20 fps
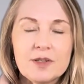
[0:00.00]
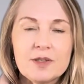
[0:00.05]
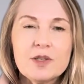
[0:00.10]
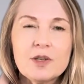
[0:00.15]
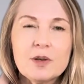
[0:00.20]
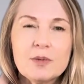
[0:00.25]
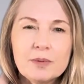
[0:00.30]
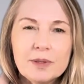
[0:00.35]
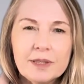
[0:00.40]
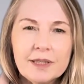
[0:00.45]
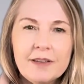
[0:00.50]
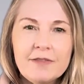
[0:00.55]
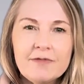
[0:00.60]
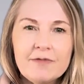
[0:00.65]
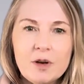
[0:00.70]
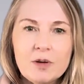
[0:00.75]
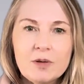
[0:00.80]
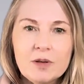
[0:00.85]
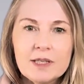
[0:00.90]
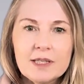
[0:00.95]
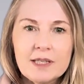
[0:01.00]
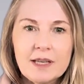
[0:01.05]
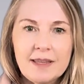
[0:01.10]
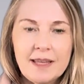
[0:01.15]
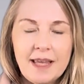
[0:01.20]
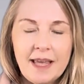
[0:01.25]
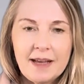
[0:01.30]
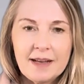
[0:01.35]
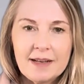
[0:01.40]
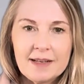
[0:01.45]
So really focus on
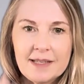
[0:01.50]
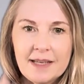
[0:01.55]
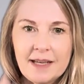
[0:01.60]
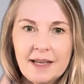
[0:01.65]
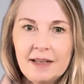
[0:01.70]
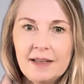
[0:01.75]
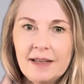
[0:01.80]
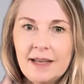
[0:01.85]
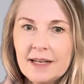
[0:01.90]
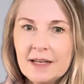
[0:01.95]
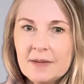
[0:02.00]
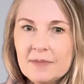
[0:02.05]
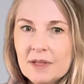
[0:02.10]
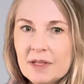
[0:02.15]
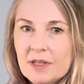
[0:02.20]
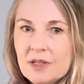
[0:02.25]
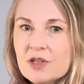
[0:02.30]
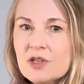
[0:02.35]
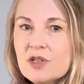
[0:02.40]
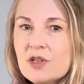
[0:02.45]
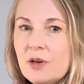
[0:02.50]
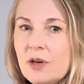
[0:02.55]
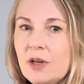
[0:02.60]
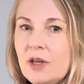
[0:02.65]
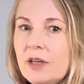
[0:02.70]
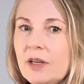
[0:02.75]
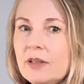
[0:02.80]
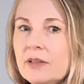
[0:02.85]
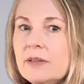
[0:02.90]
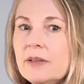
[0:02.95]
the exhale, and I'm going to show
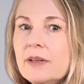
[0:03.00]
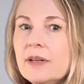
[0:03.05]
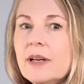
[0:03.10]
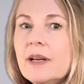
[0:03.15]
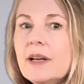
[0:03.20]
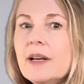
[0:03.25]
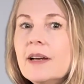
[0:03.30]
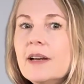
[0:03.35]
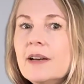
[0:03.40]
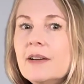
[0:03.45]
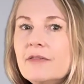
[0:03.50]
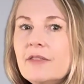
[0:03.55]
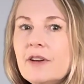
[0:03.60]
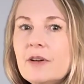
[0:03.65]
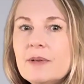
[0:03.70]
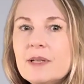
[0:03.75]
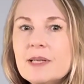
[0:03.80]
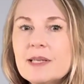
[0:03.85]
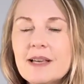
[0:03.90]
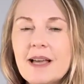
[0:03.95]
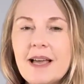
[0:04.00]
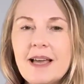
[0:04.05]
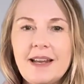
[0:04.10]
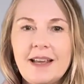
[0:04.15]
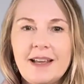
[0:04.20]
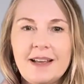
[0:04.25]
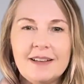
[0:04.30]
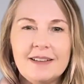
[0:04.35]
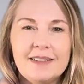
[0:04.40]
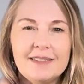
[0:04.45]
you from a side
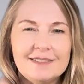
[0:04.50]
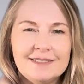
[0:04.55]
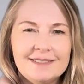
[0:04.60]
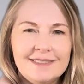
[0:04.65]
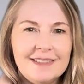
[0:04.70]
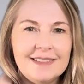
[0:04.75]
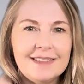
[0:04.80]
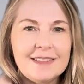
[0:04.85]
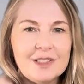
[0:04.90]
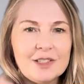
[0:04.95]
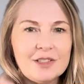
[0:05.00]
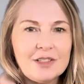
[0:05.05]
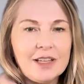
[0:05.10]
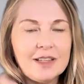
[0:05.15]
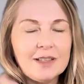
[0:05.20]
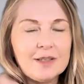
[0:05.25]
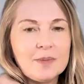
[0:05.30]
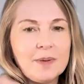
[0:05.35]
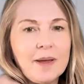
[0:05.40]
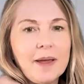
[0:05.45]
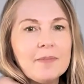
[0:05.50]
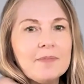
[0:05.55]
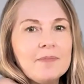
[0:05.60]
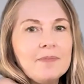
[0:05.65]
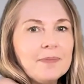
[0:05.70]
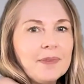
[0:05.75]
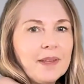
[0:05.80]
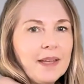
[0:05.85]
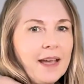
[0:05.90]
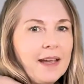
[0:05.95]
angle. Well, let's try this way.
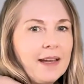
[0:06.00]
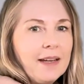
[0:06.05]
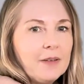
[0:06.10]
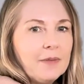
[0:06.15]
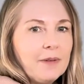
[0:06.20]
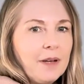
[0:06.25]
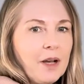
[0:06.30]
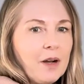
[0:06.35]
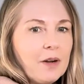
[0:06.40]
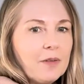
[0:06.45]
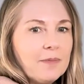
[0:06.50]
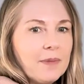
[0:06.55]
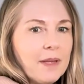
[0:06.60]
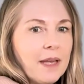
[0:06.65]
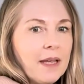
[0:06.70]
Okay, here we go.